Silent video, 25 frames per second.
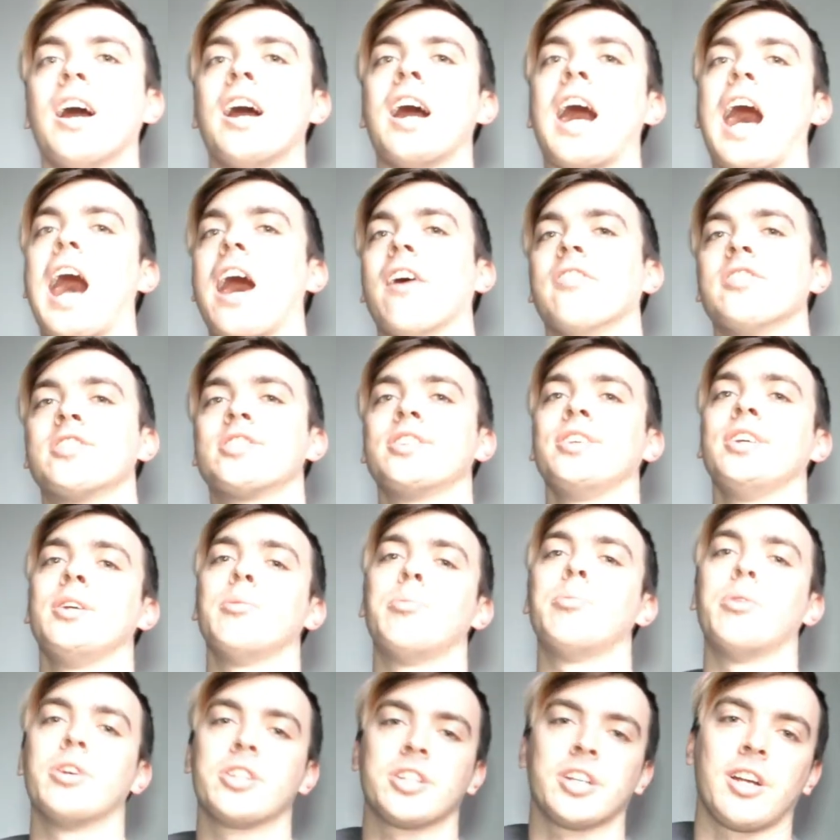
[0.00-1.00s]

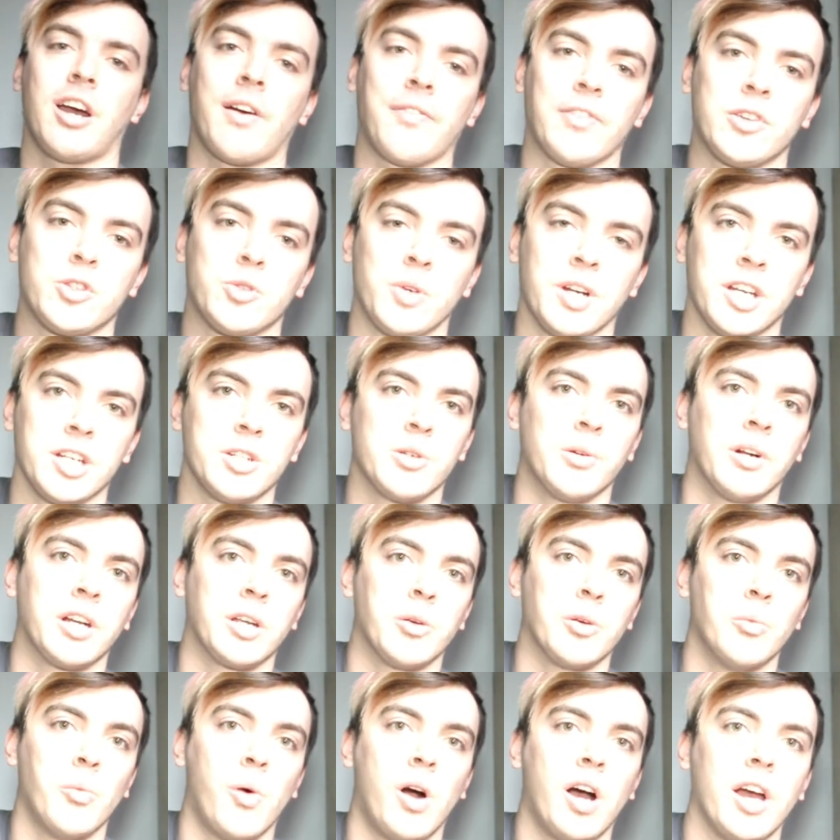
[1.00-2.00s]
Obviously, pushing off to
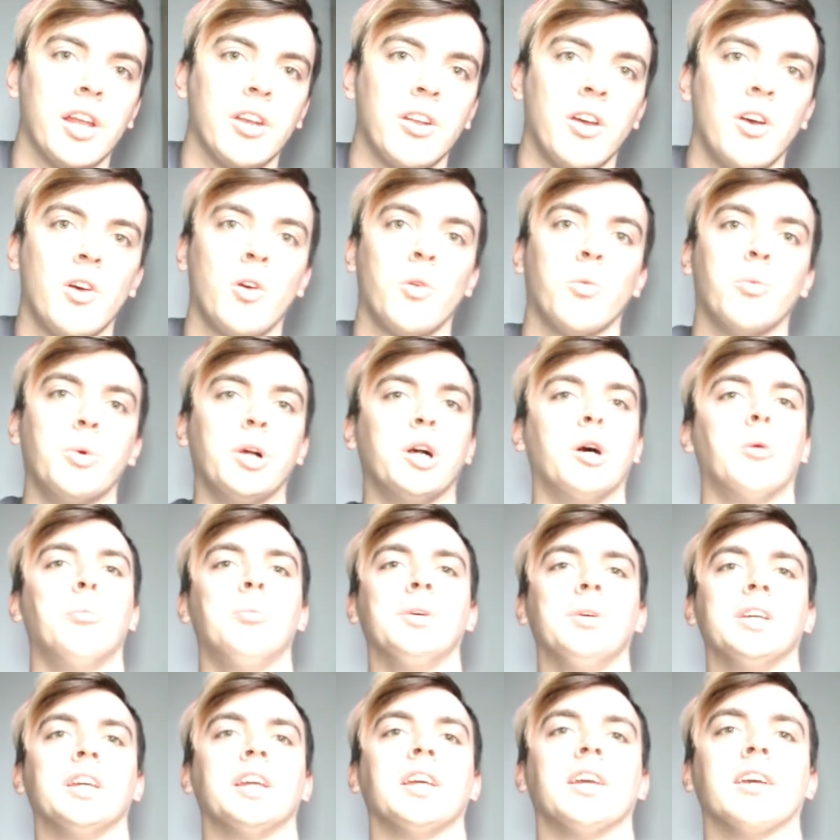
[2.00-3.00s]
2021 will
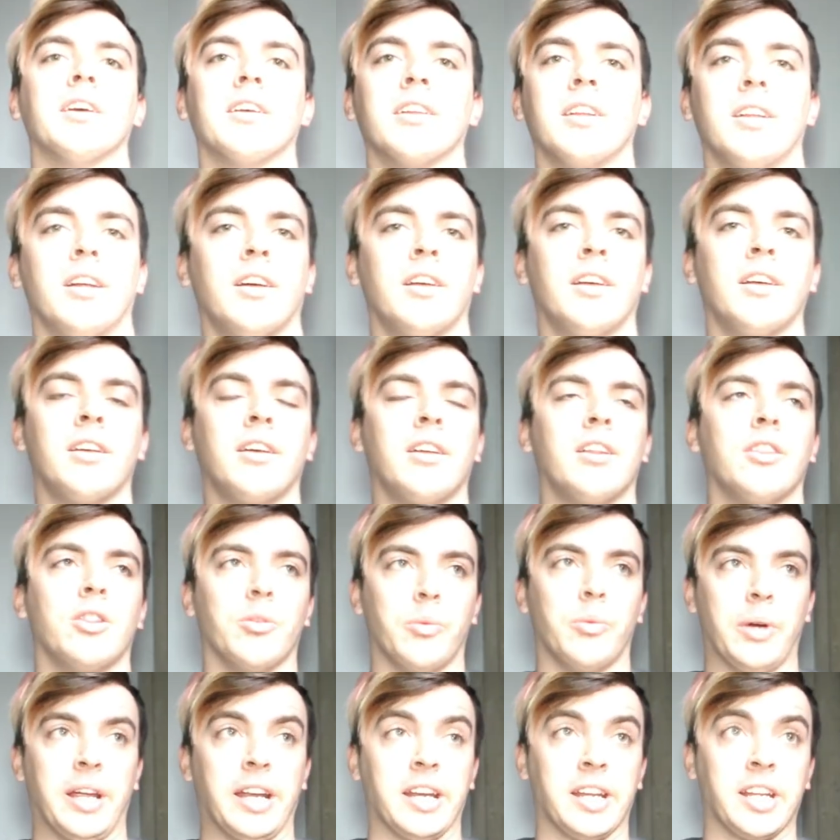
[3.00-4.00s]
be the
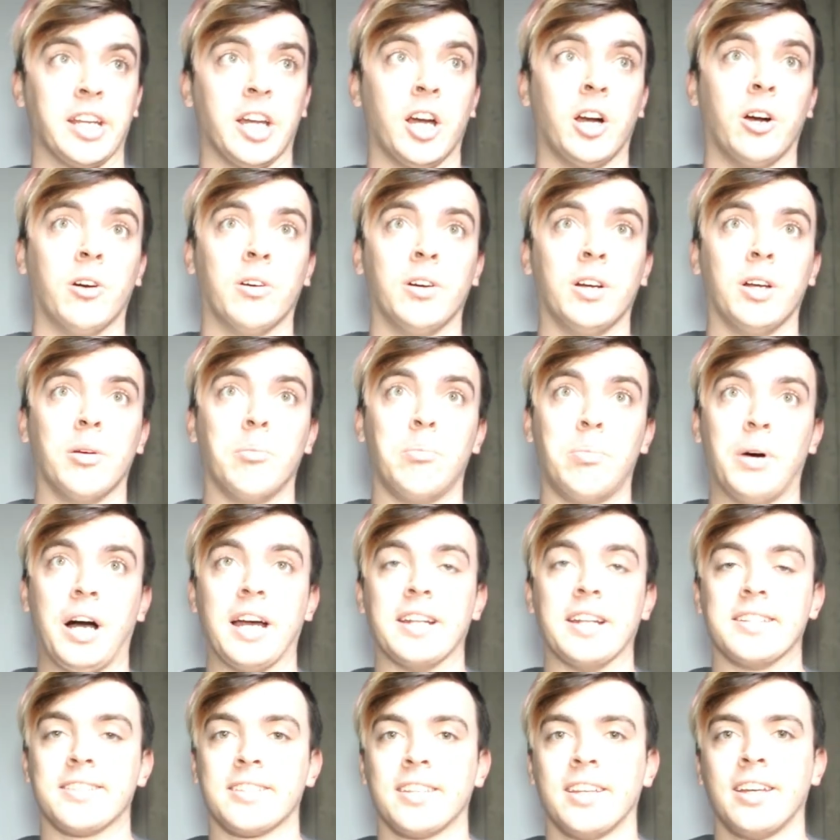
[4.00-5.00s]
way to go,
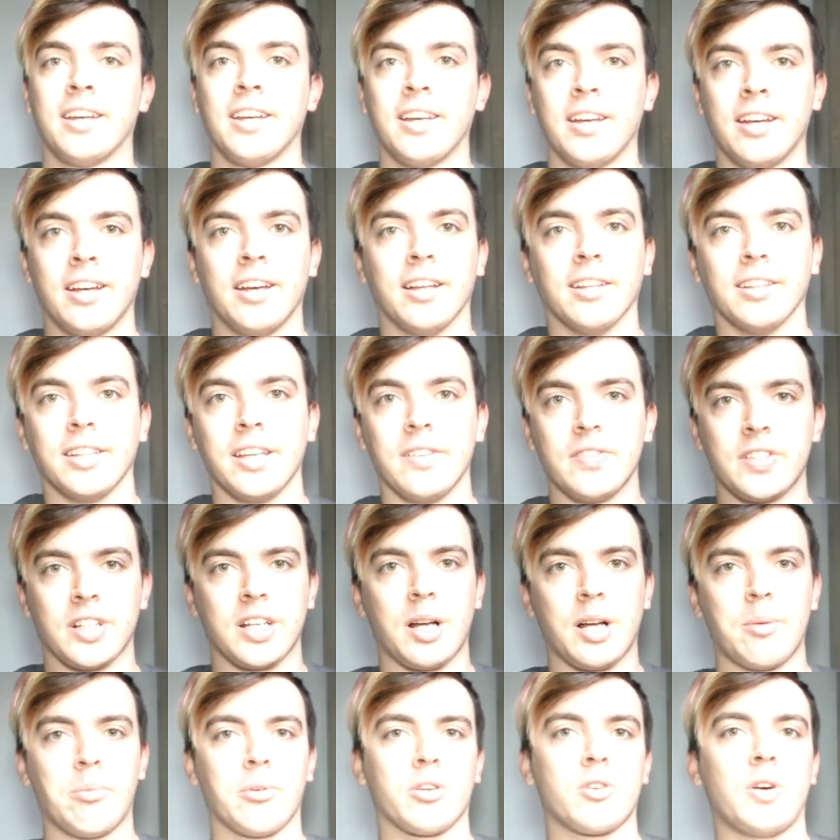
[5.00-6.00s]
but leaves a
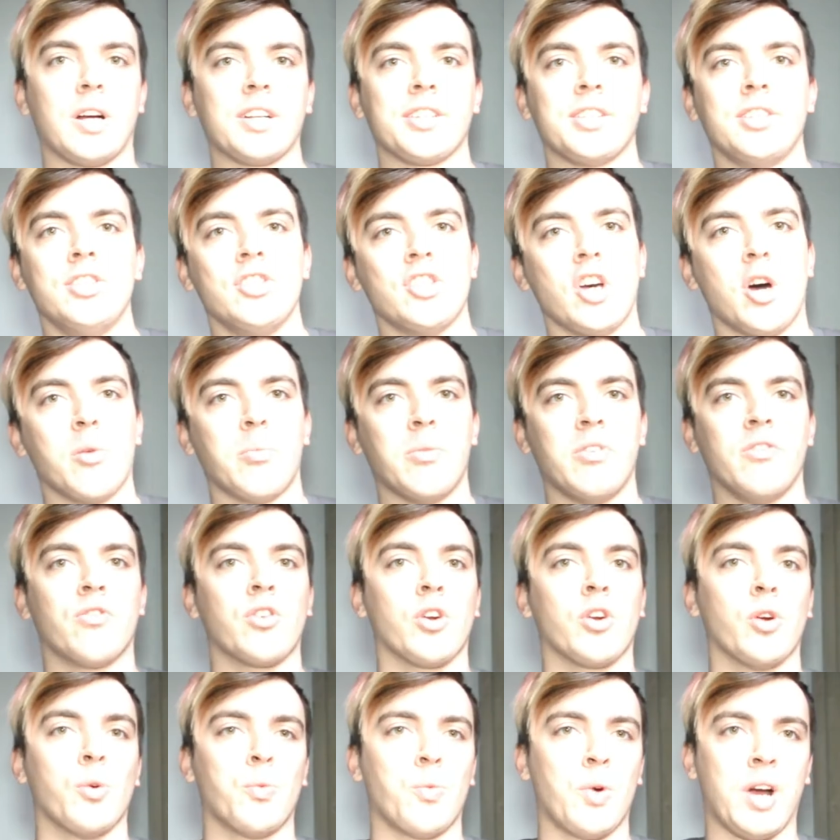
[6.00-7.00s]
couple questions open
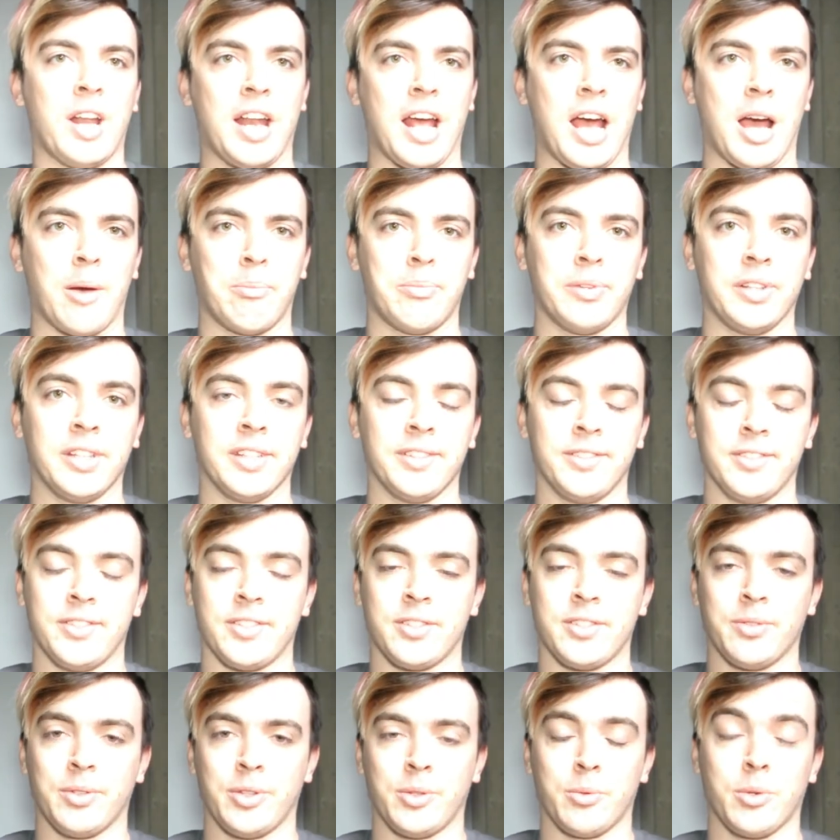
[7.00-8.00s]
for what
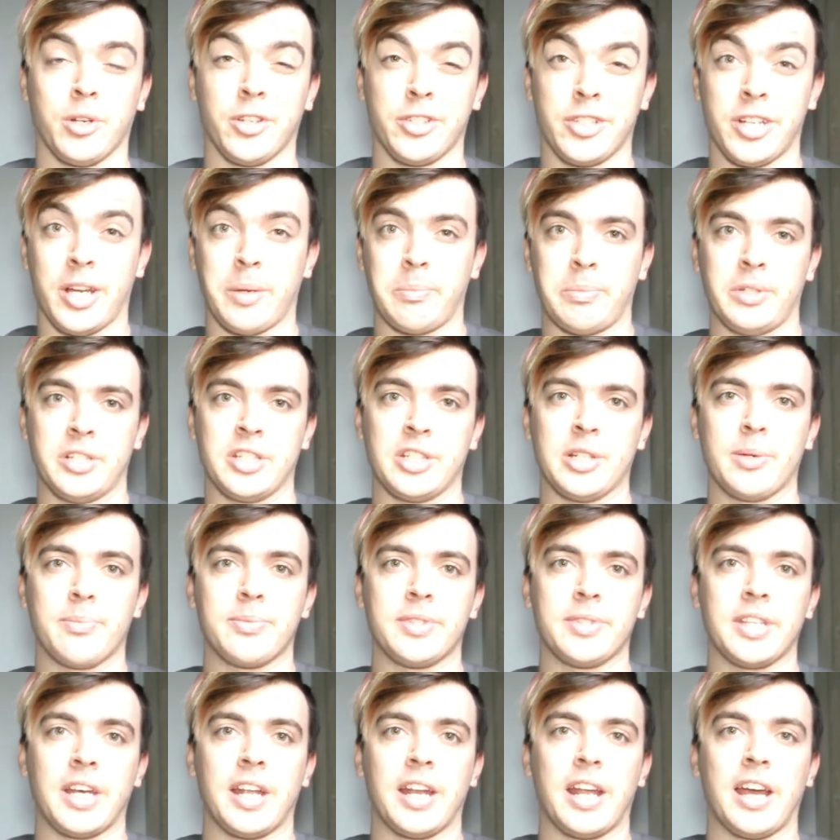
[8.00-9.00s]
happens with the World
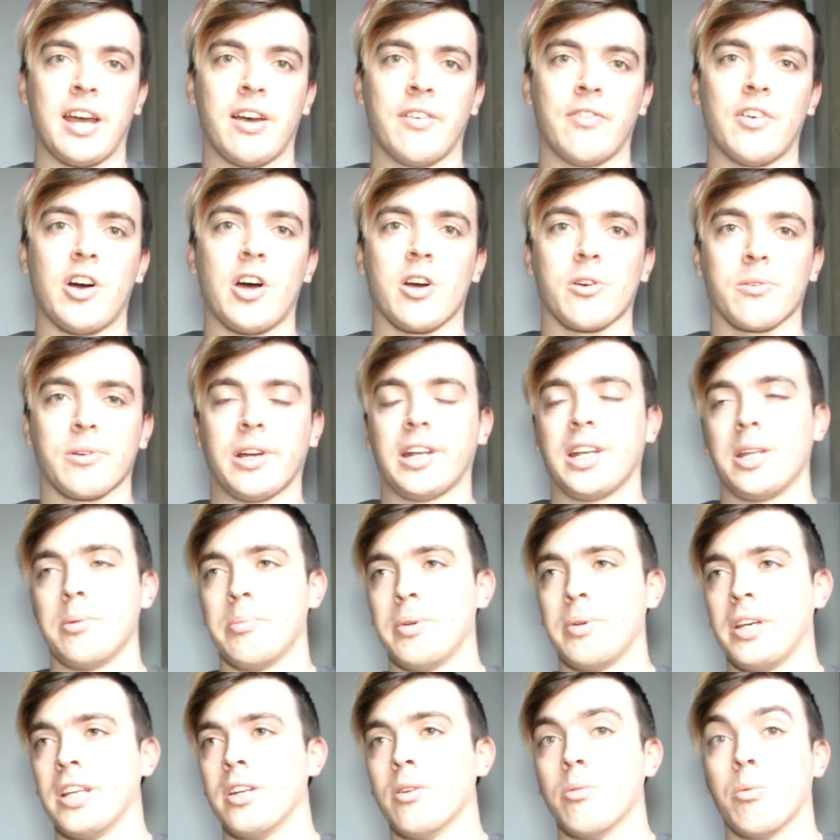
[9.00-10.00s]
Championships that have already
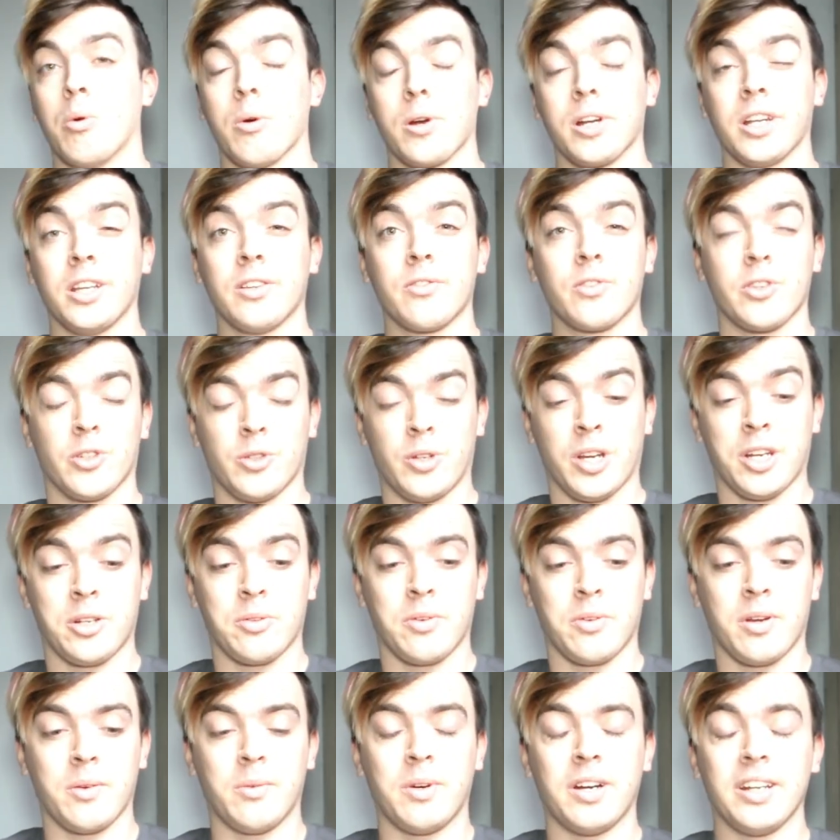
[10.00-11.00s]
been awarded for
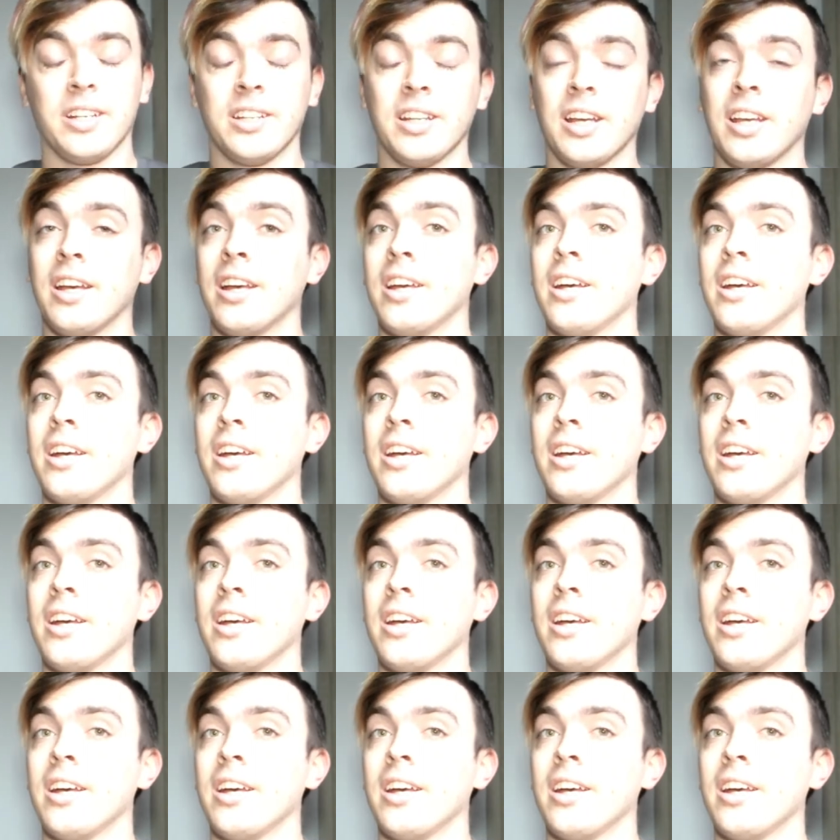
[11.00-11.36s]
2021.